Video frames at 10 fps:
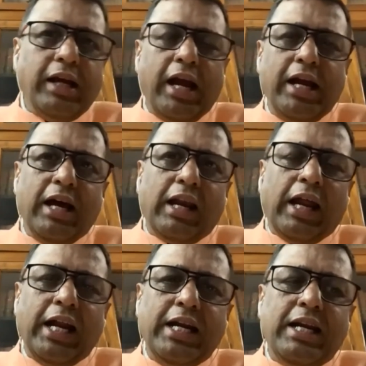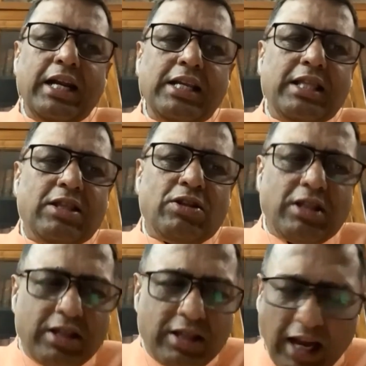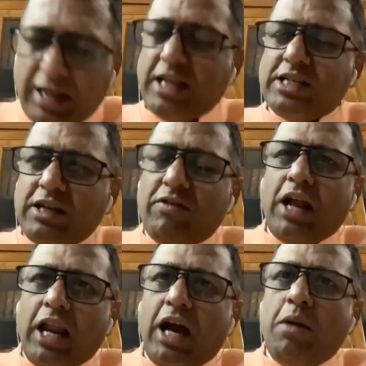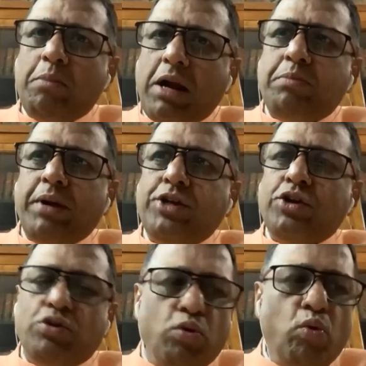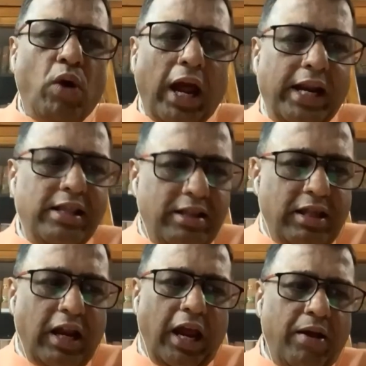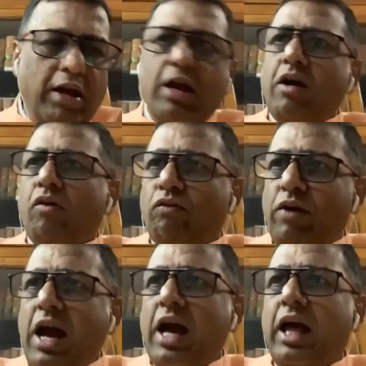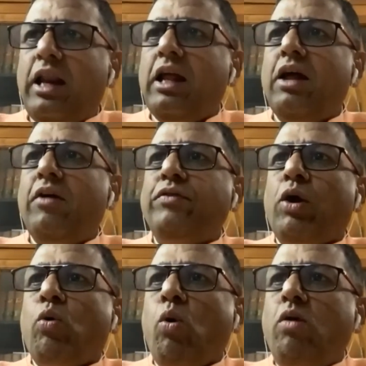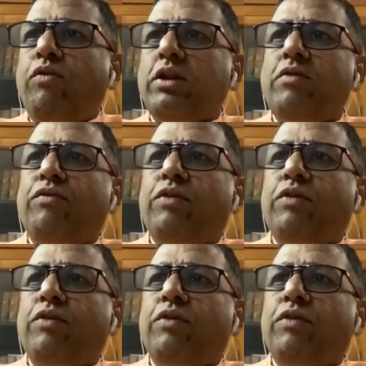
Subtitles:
AR 1937, Allahabad, page 293, where the court for the